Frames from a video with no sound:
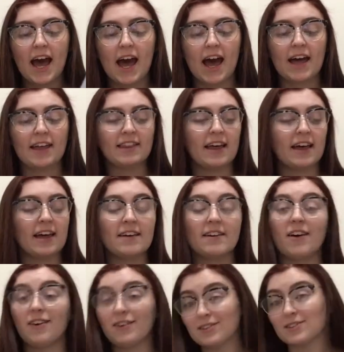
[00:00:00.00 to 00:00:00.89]
And then
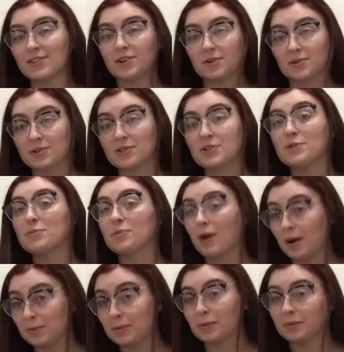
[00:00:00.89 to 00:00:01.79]
also, as you
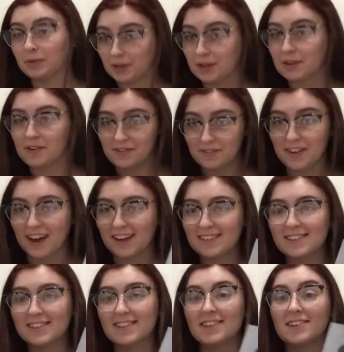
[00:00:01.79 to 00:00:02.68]
probably could have
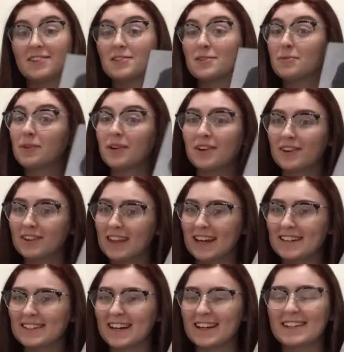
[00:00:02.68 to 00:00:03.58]
guessed, there's a murder
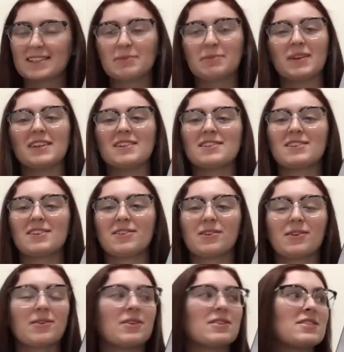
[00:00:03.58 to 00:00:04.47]
that takes place, so
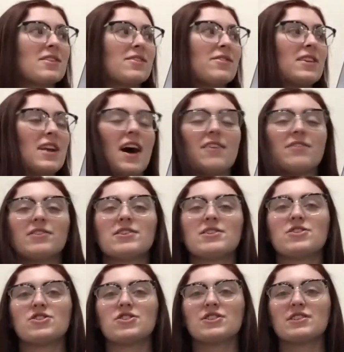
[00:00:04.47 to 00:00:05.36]
the course of the novel
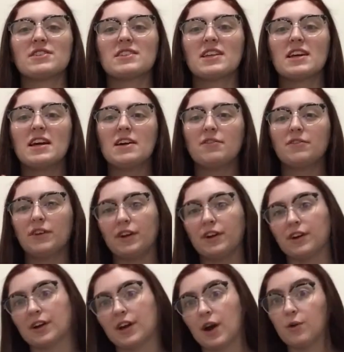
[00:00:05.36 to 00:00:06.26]
is just
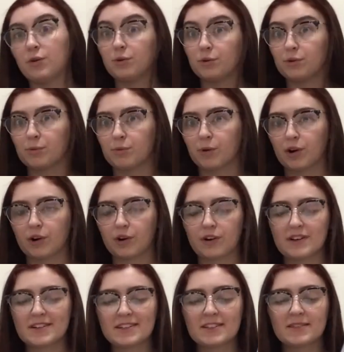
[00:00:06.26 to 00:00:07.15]
figuring out who the
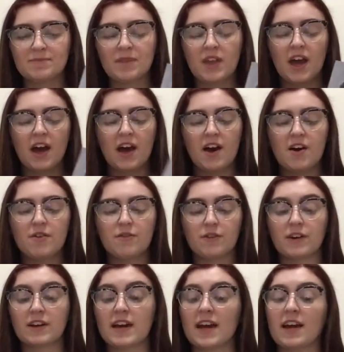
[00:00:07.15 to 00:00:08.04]
murderer is.
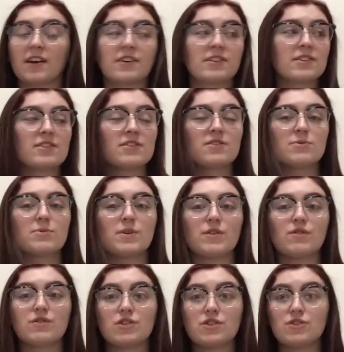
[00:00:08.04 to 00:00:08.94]
For characters, we
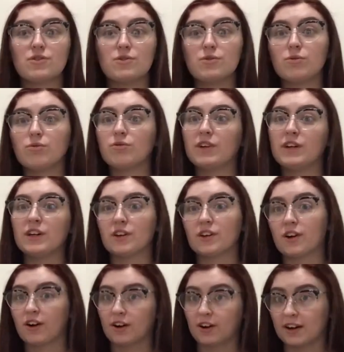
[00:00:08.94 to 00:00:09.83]
have two
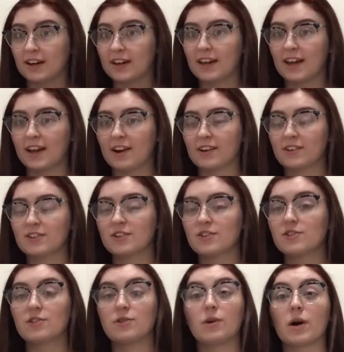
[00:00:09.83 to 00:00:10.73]
reoccurring
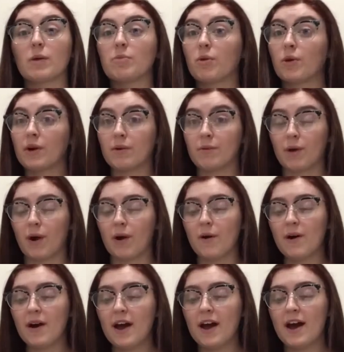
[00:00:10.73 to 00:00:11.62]
characters who are Poirot,